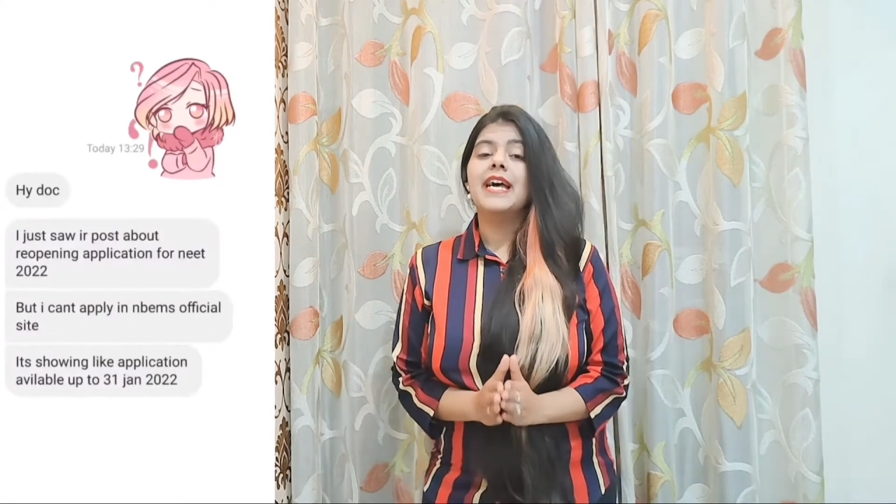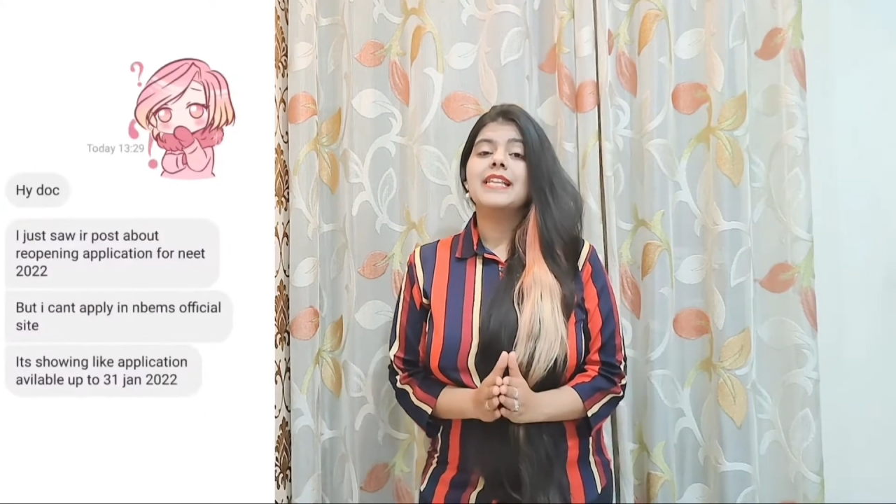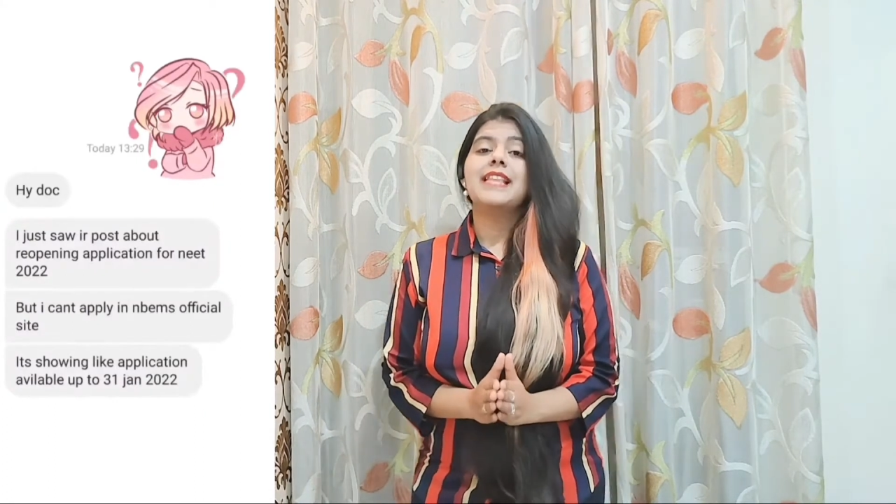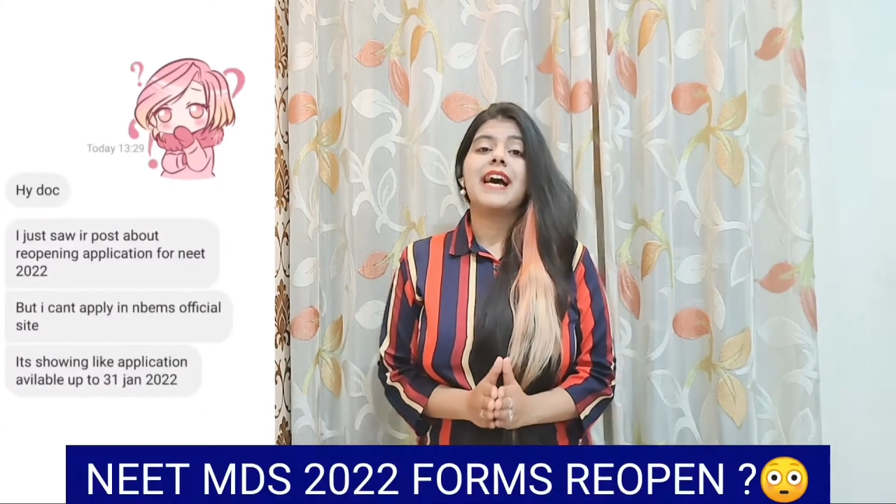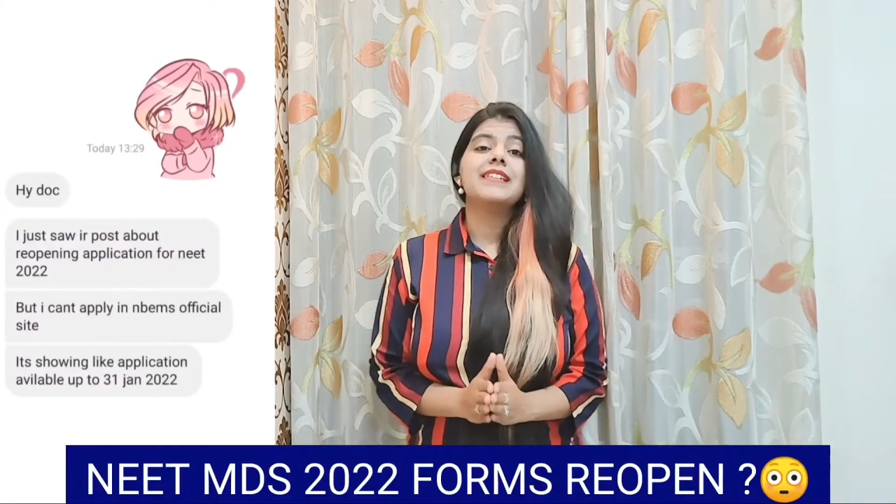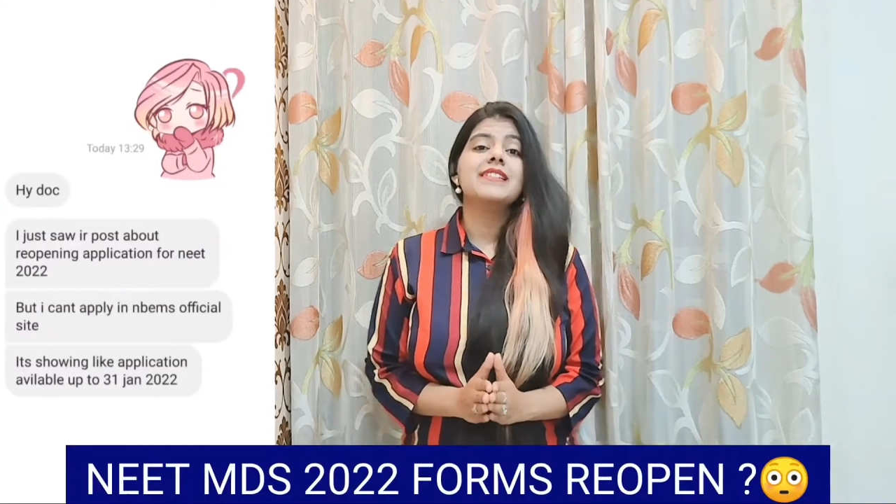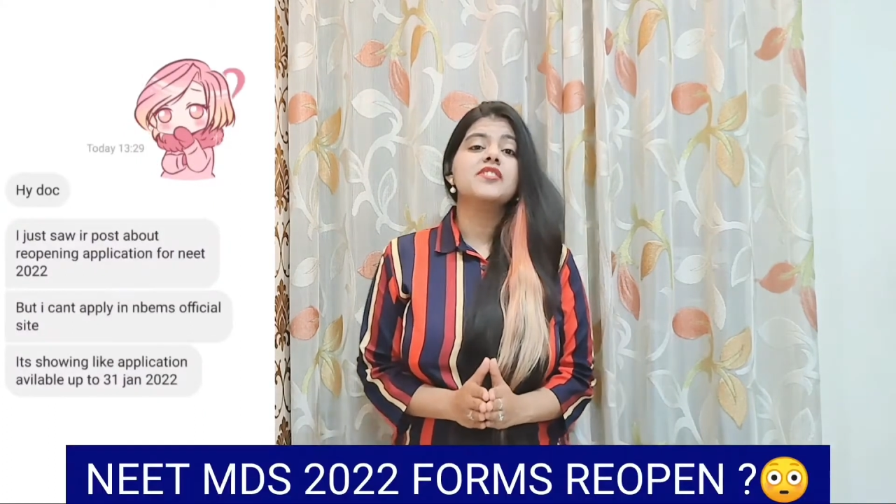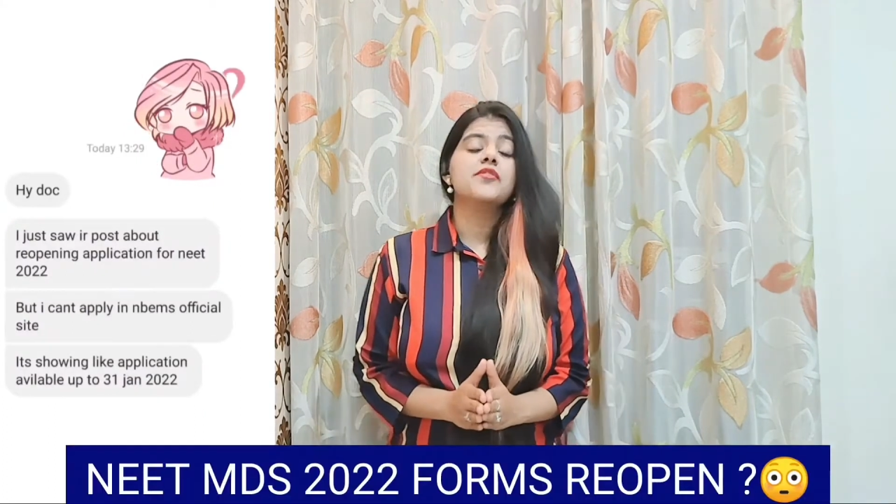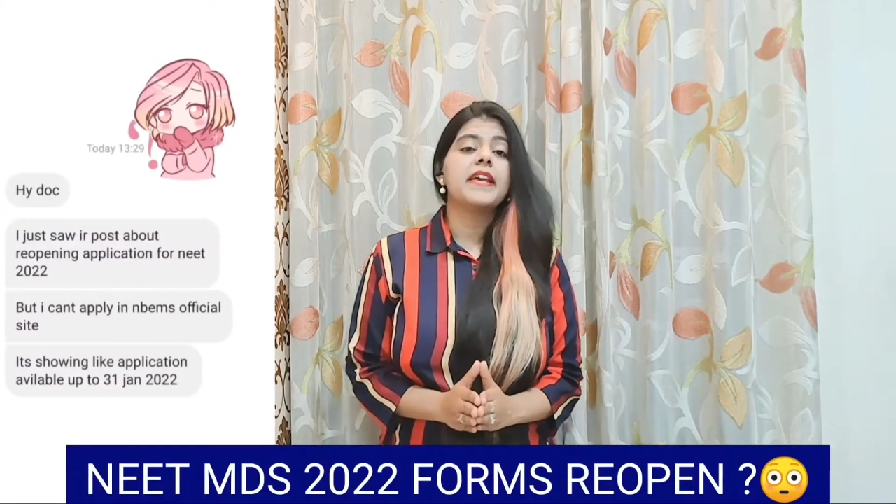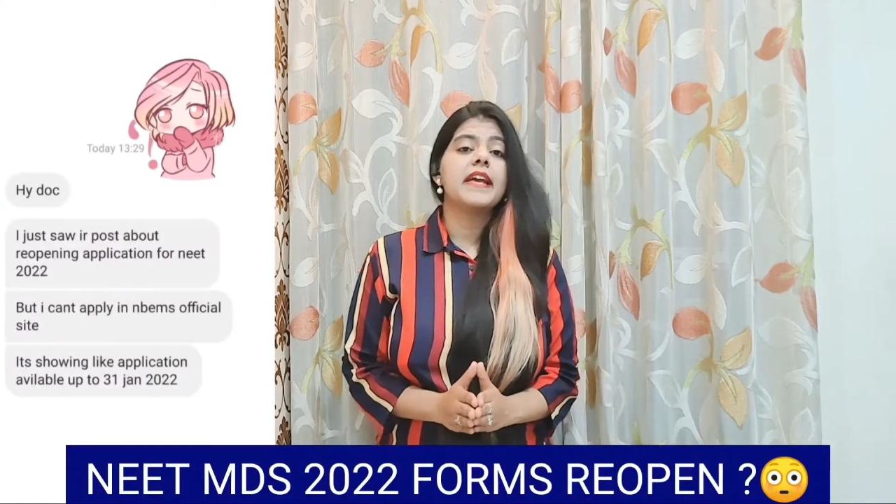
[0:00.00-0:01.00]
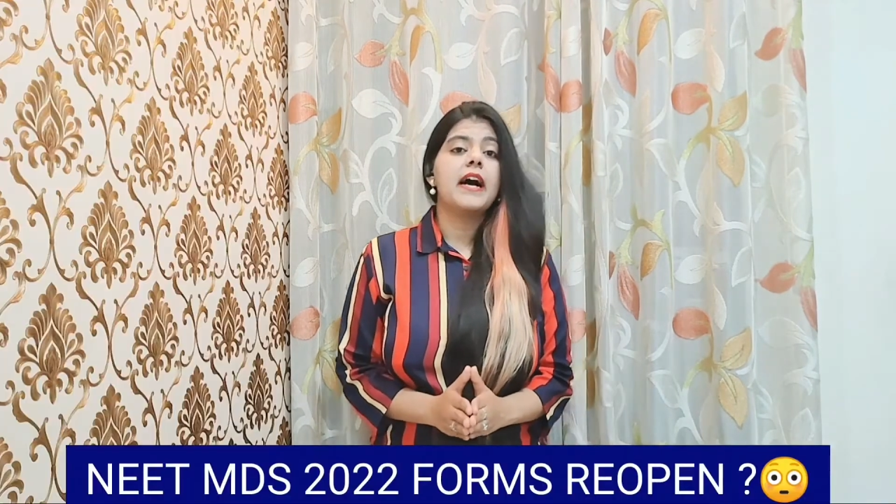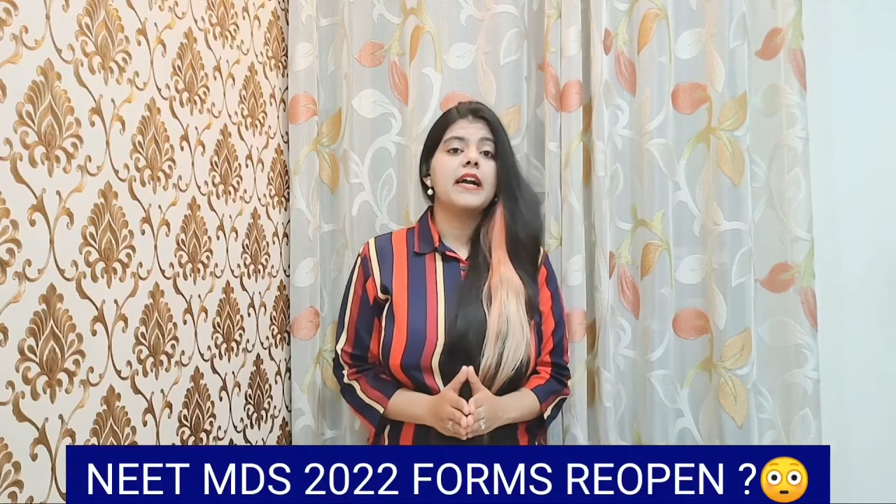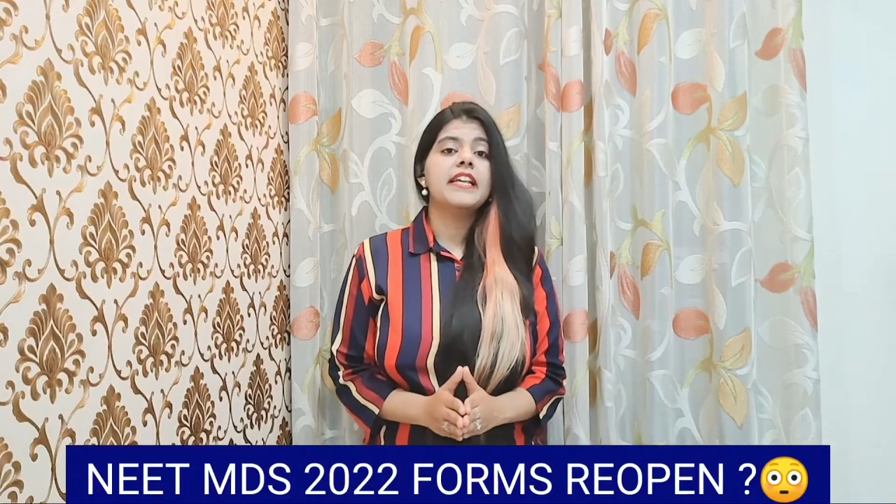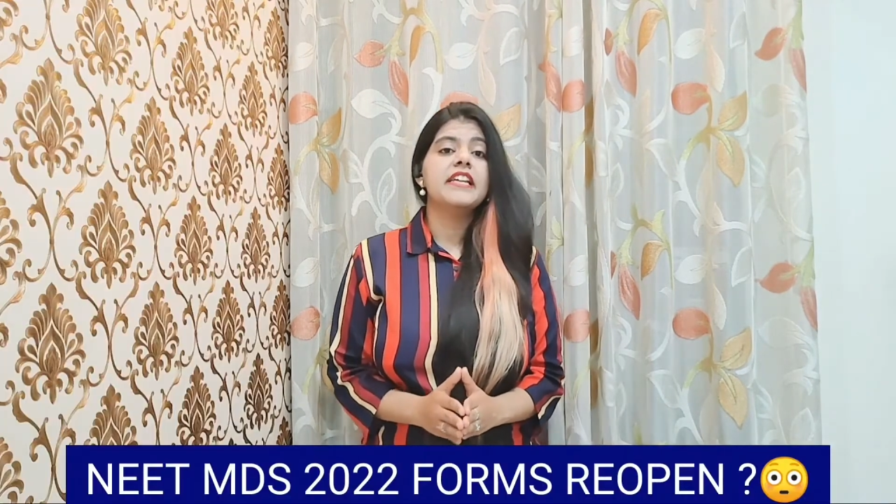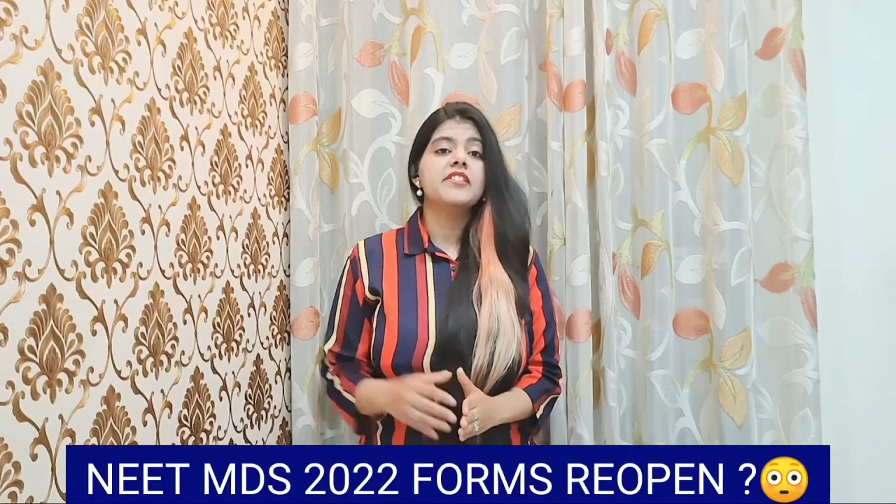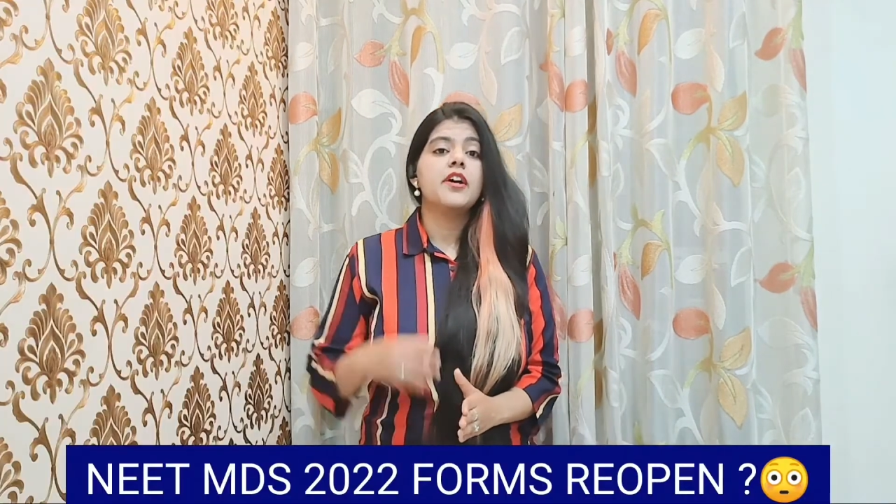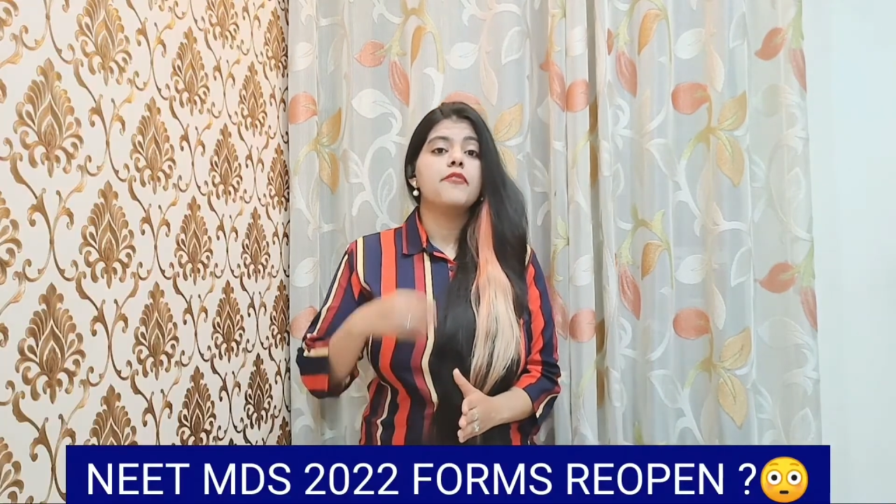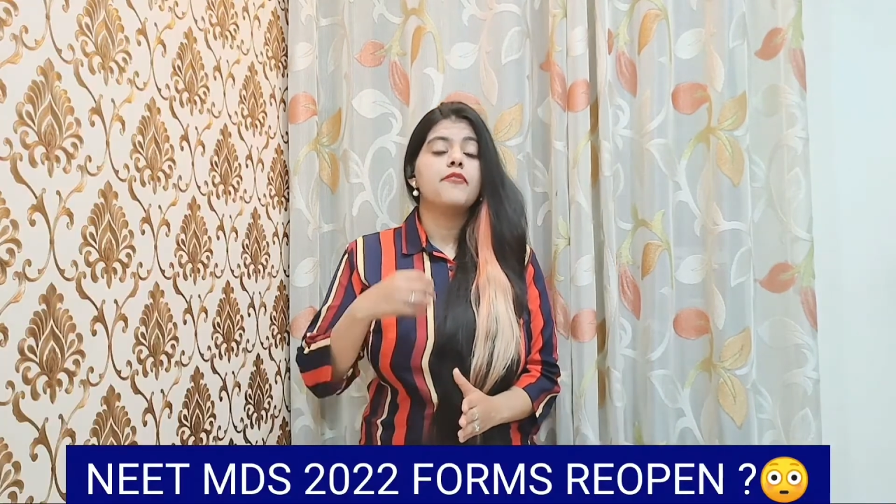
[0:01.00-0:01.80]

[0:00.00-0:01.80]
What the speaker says: that is regarding the